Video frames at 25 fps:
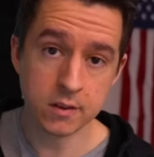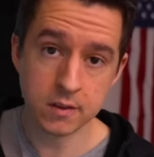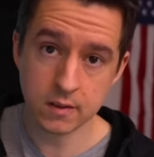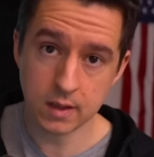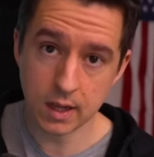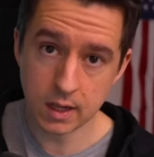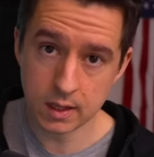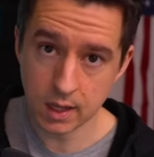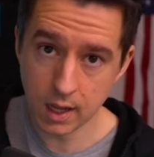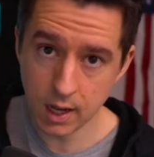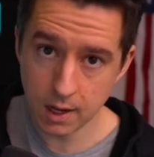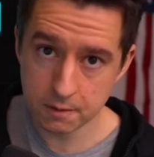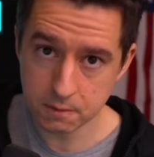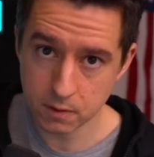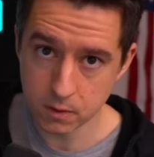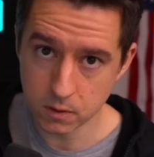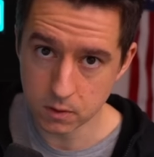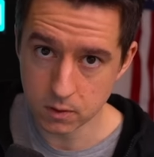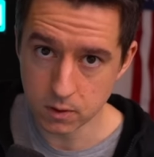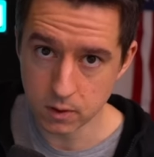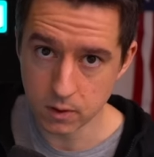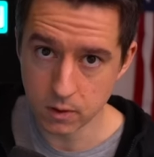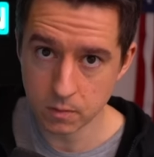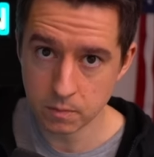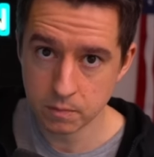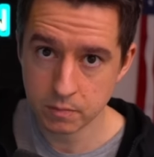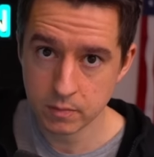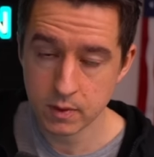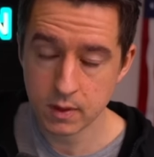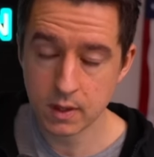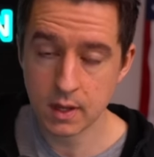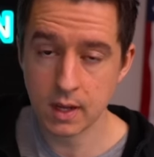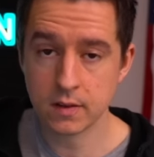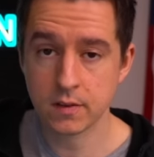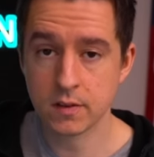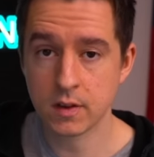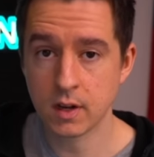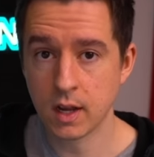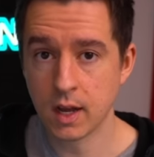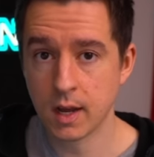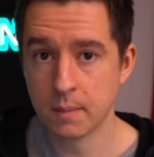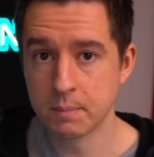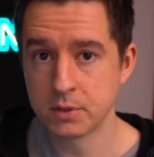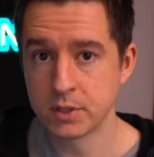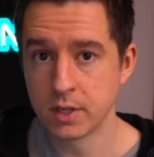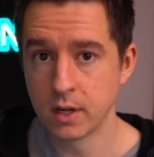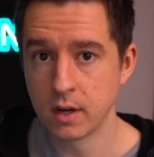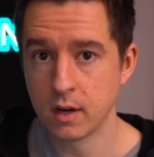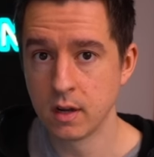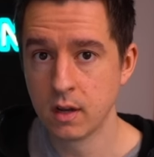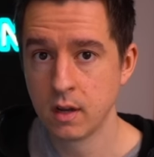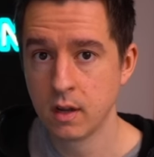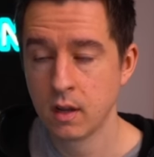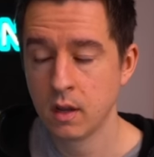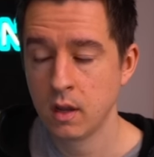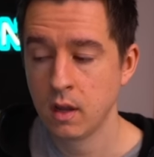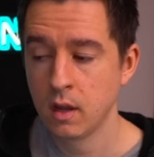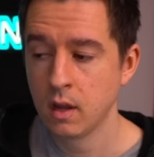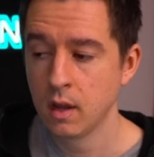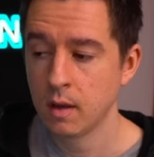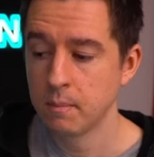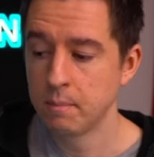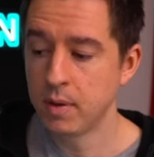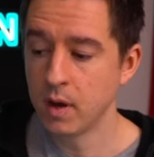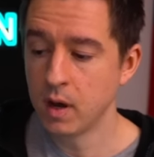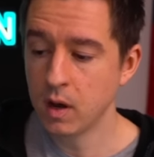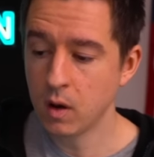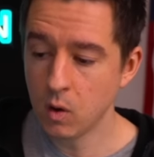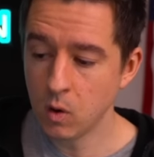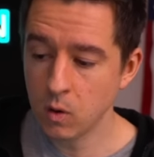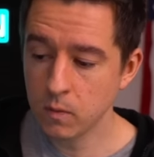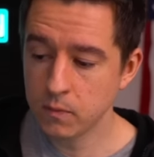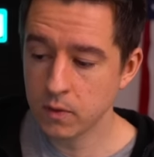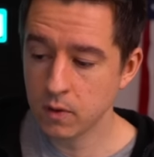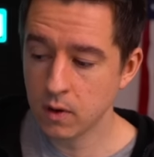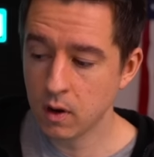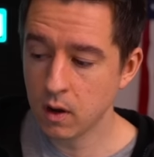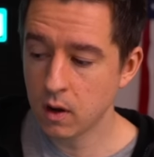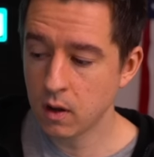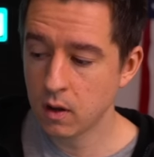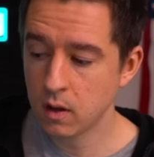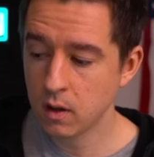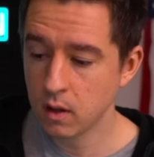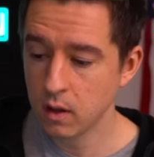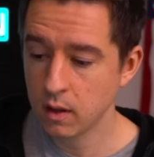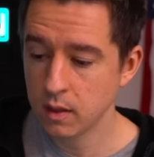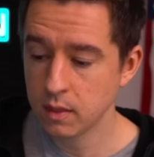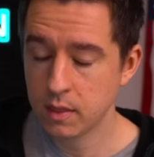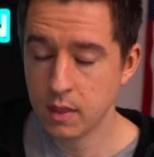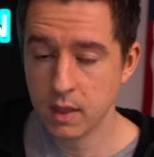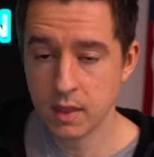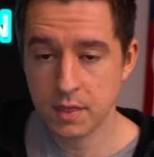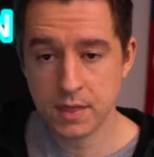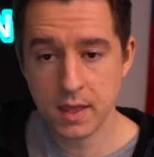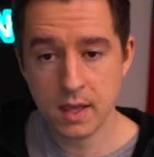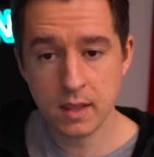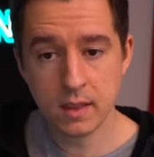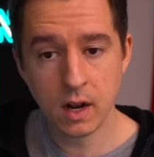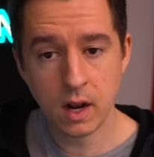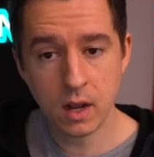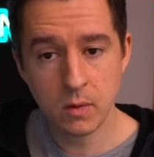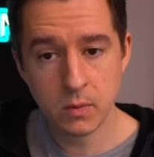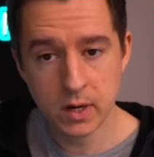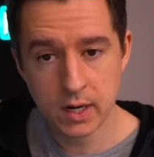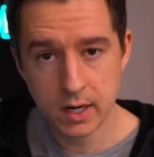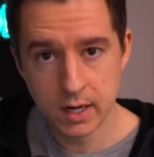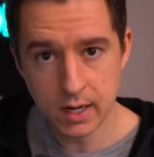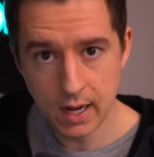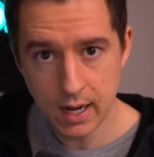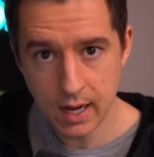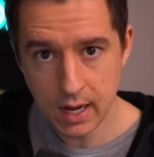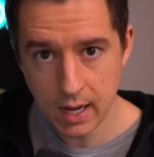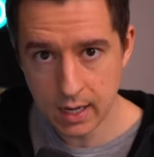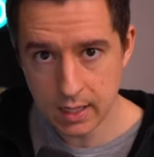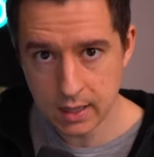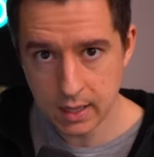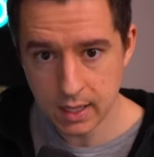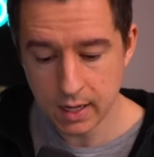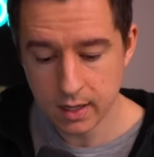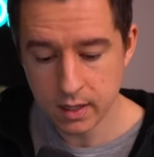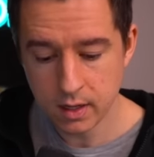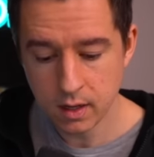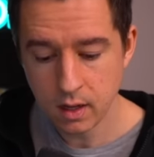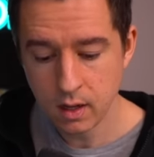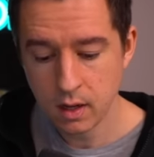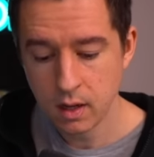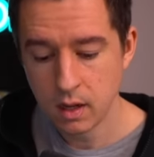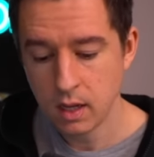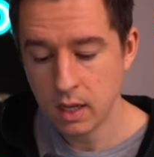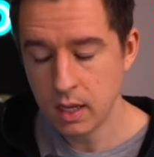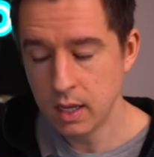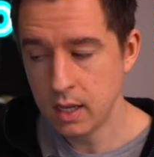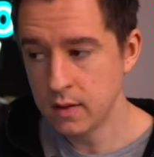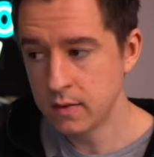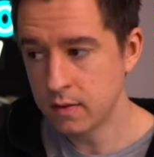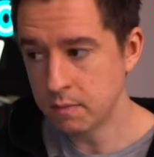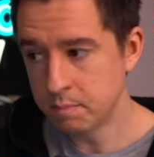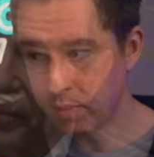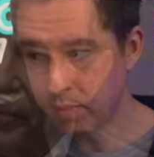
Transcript: sell off Hulu. That's an option. But overall, the thing that I wanted to highlight is